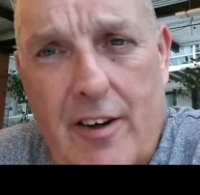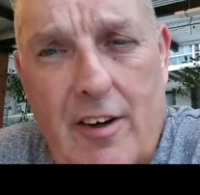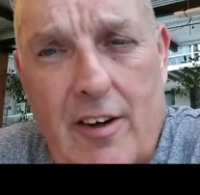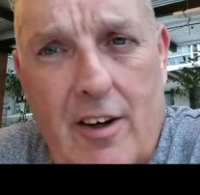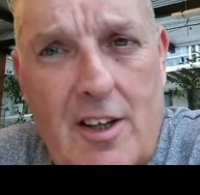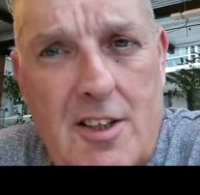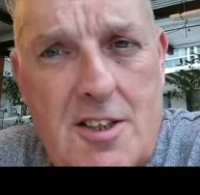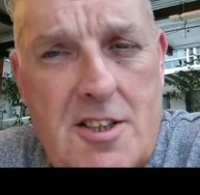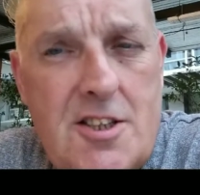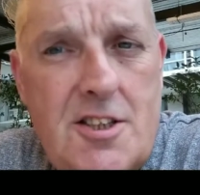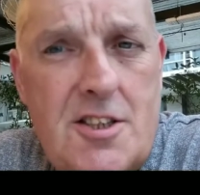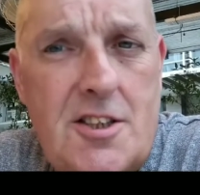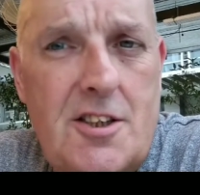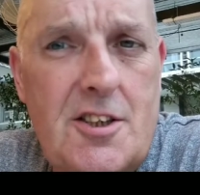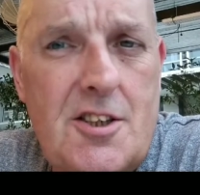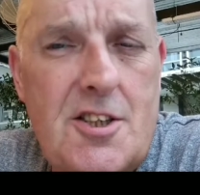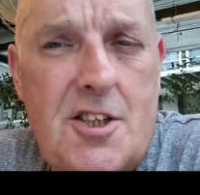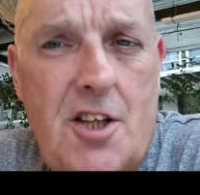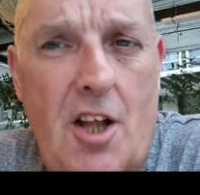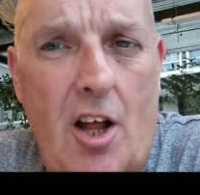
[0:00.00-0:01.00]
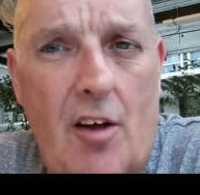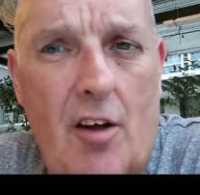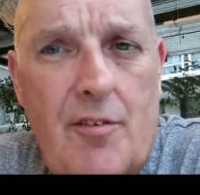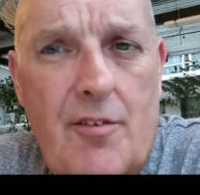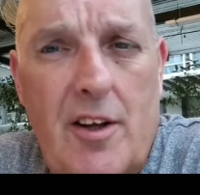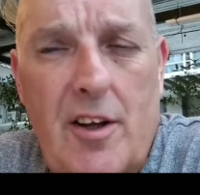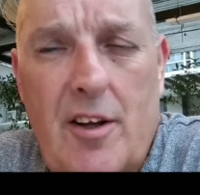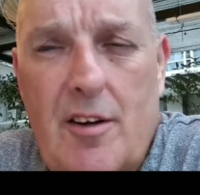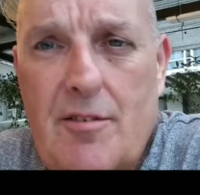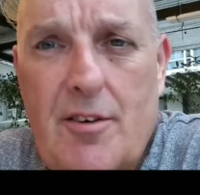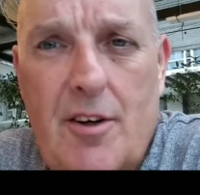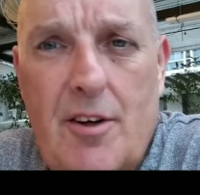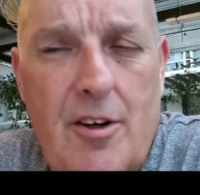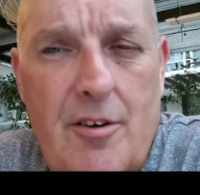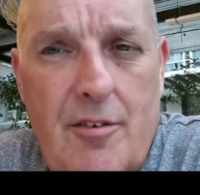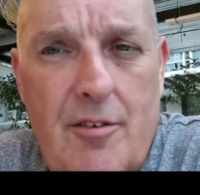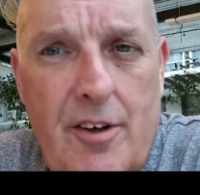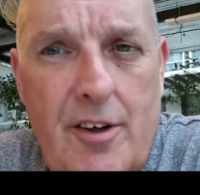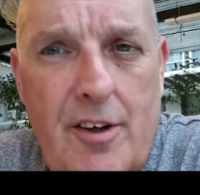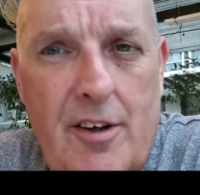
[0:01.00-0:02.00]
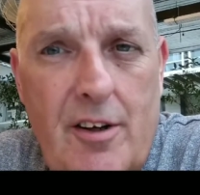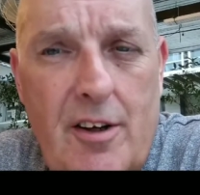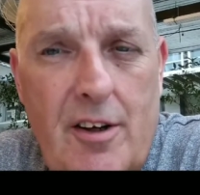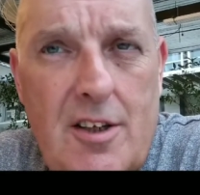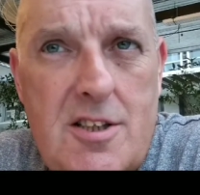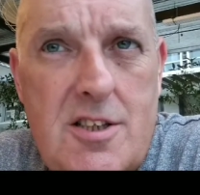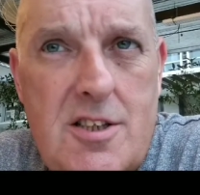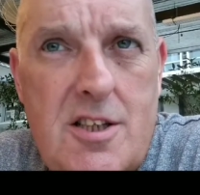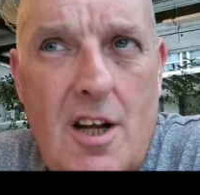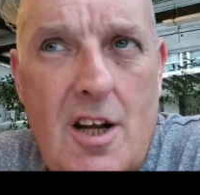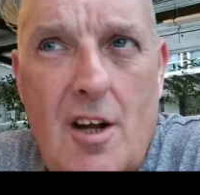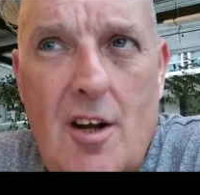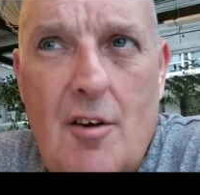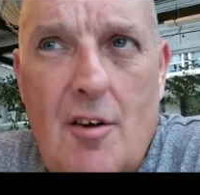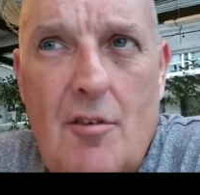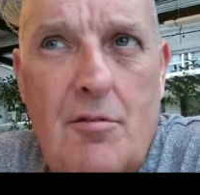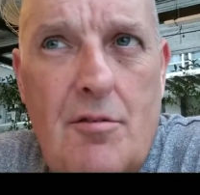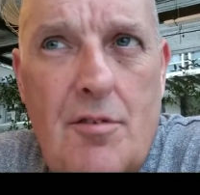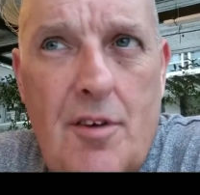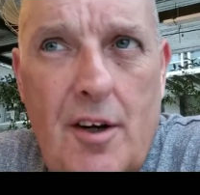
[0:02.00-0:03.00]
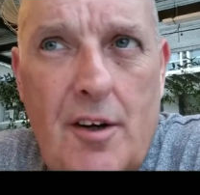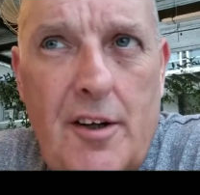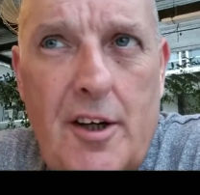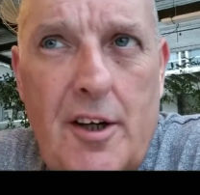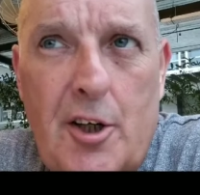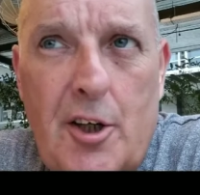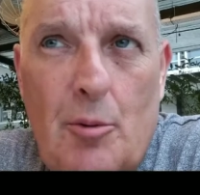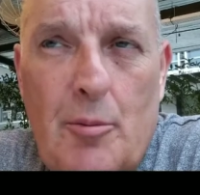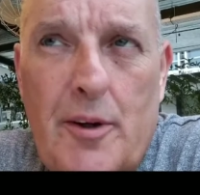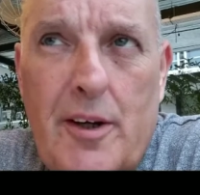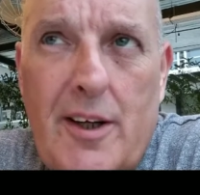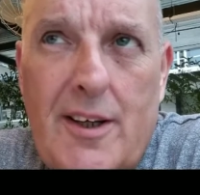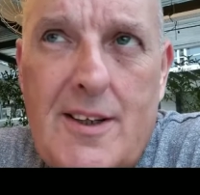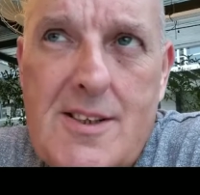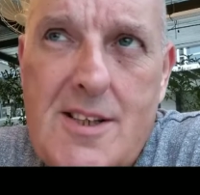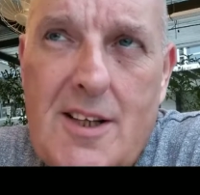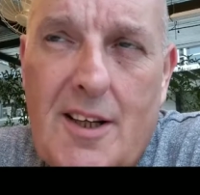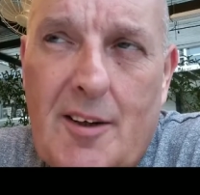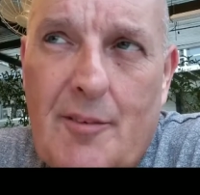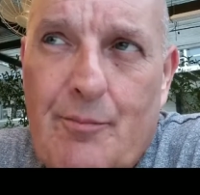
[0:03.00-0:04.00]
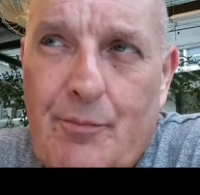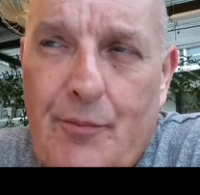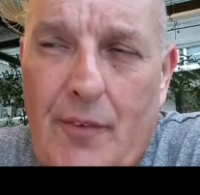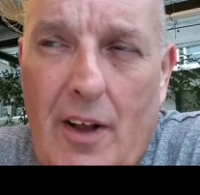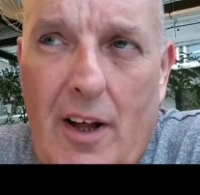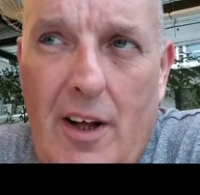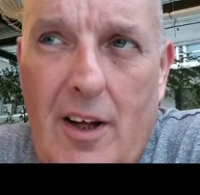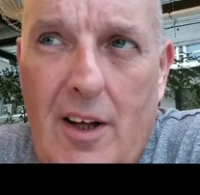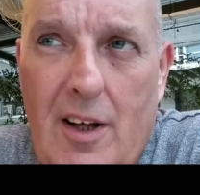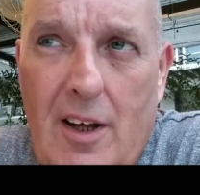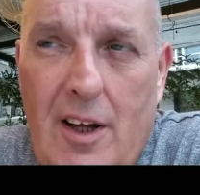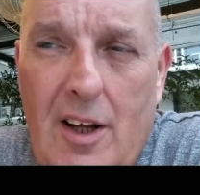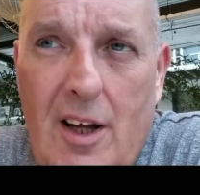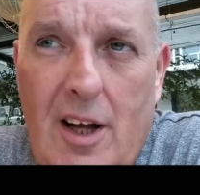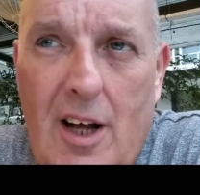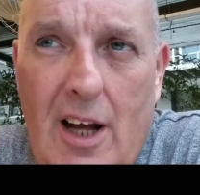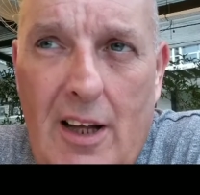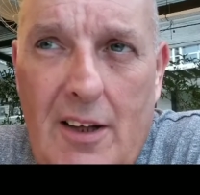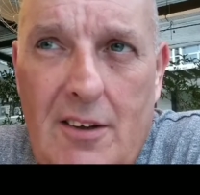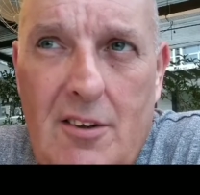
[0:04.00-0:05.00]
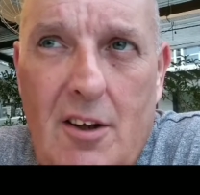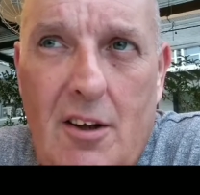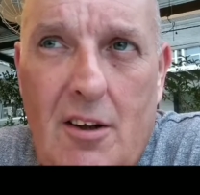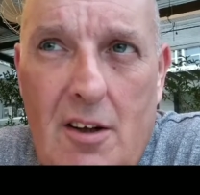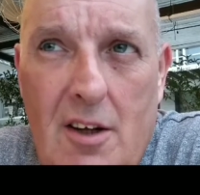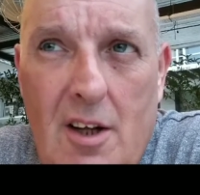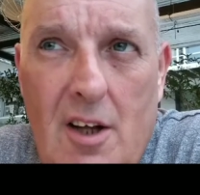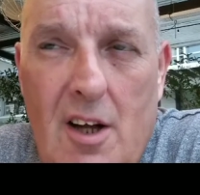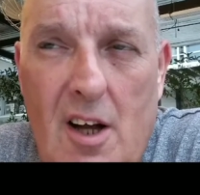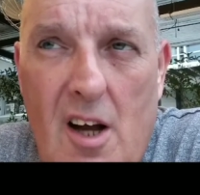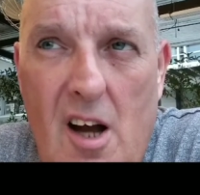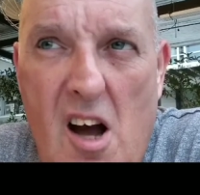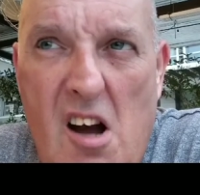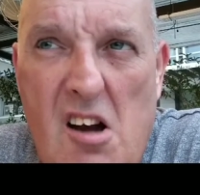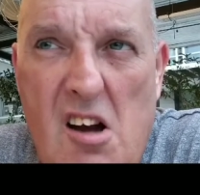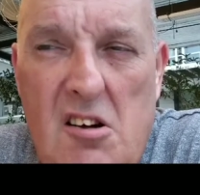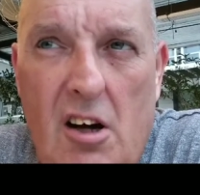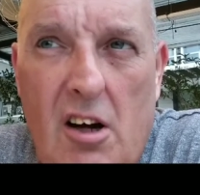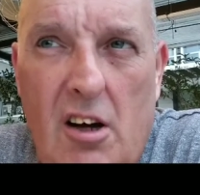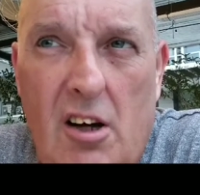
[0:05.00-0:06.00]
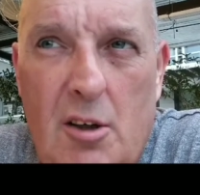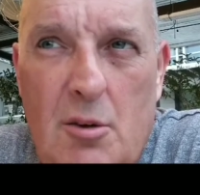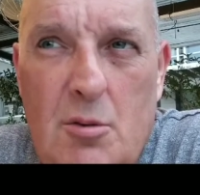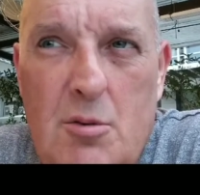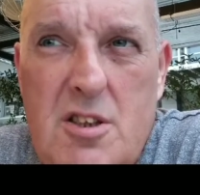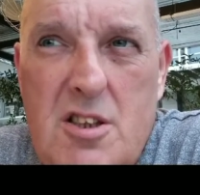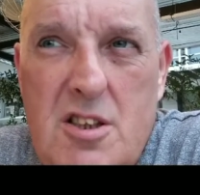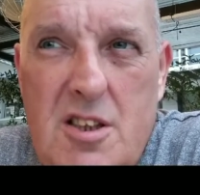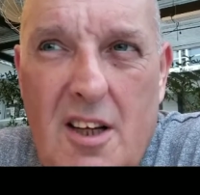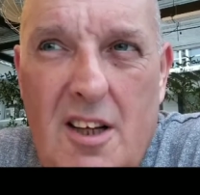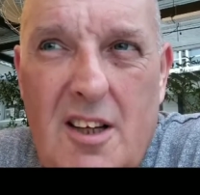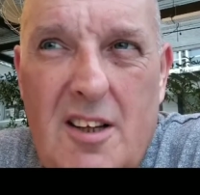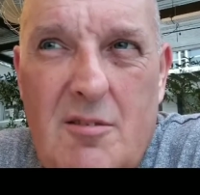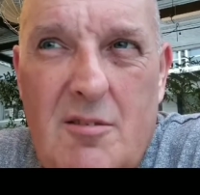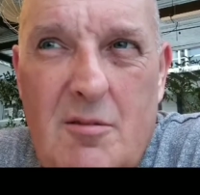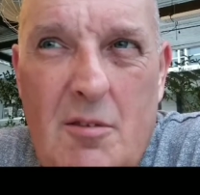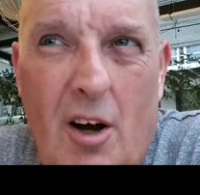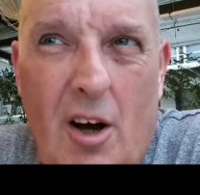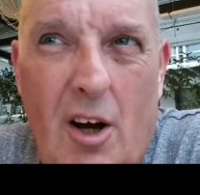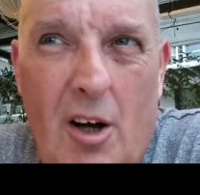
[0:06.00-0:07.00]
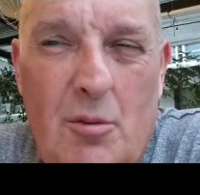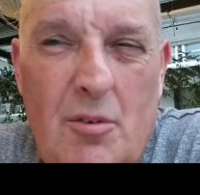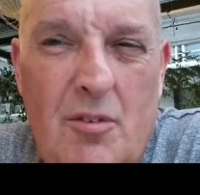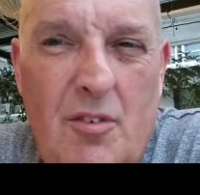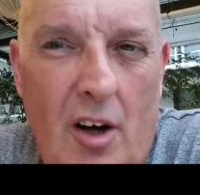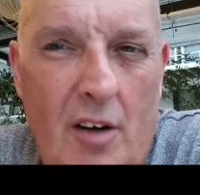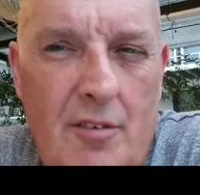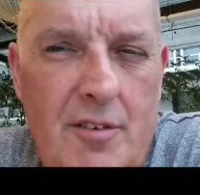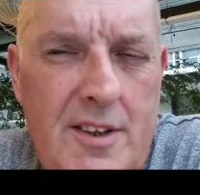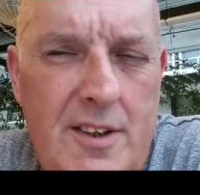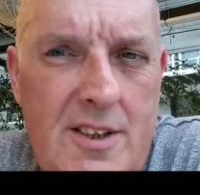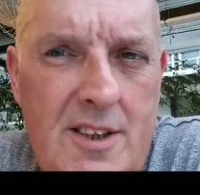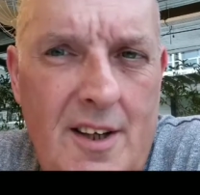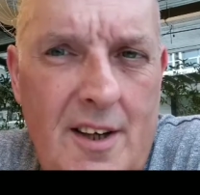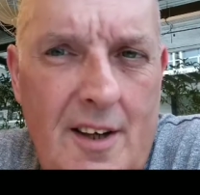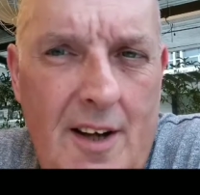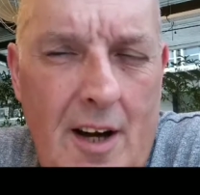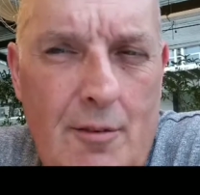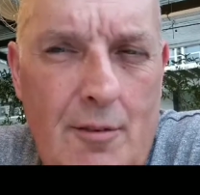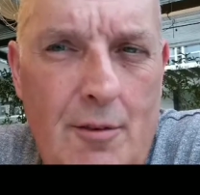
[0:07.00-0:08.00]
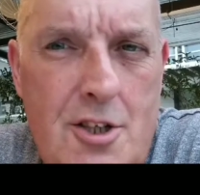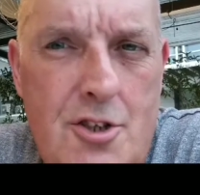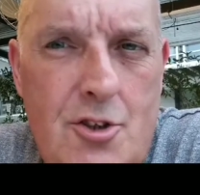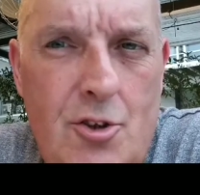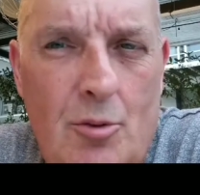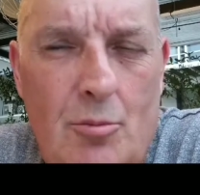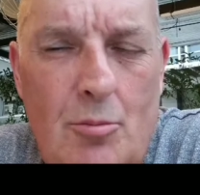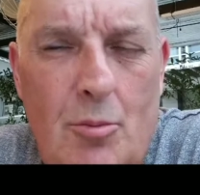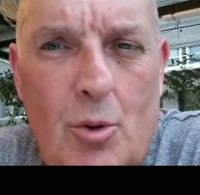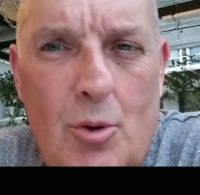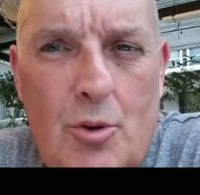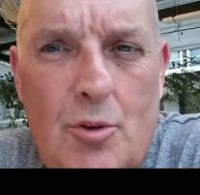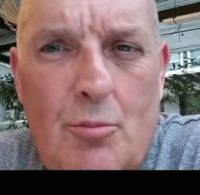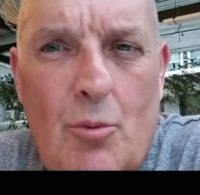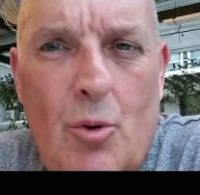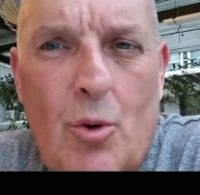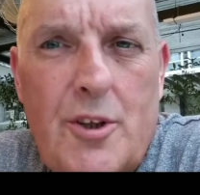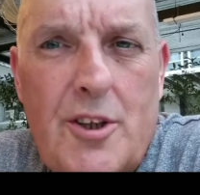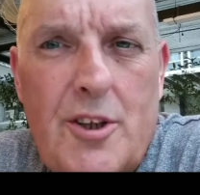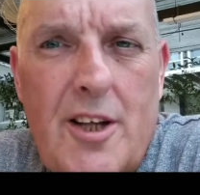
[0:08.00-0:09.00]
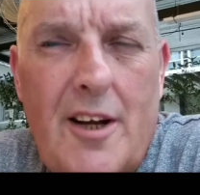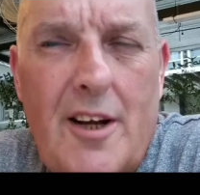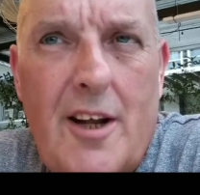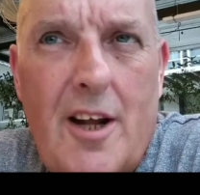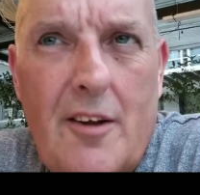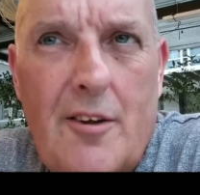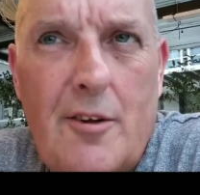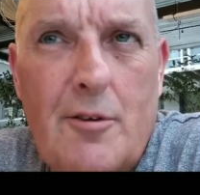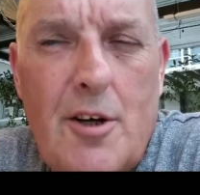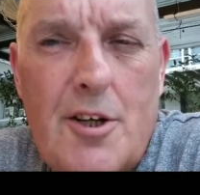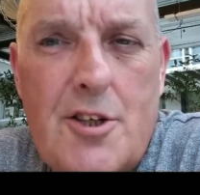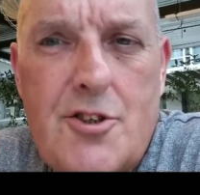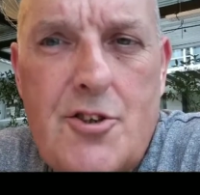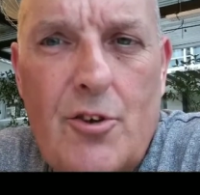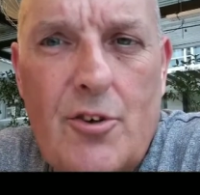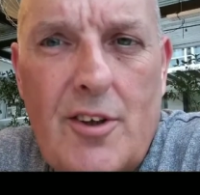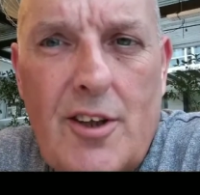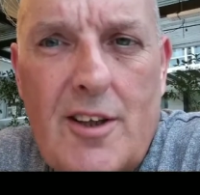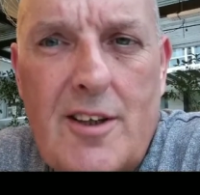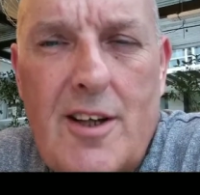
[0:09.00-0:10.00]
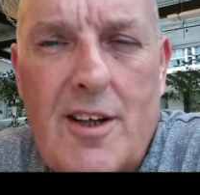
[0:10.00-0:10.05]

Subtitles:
The staff there, very nice, very accommodating. And I would say I've eaten at that restaurant more than any other restaurant in Davao.